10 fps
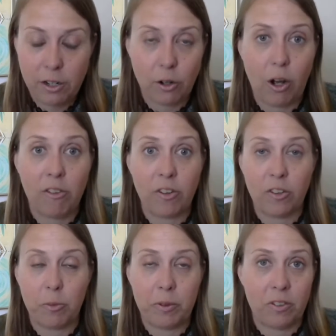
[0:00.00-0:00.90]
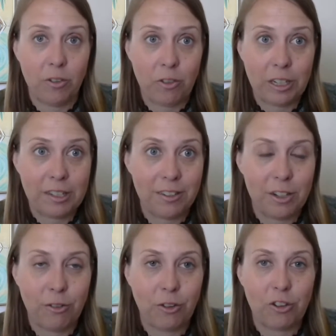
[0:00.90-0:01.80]
you know, often specific to
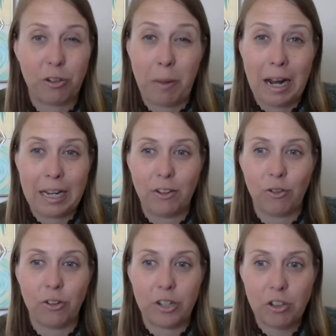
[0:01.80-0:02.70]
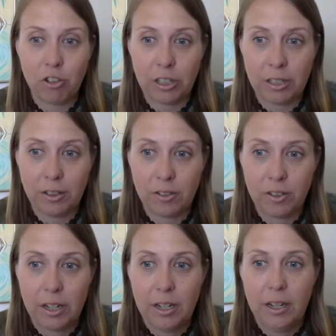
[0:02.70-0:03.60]
different shamanic traditions.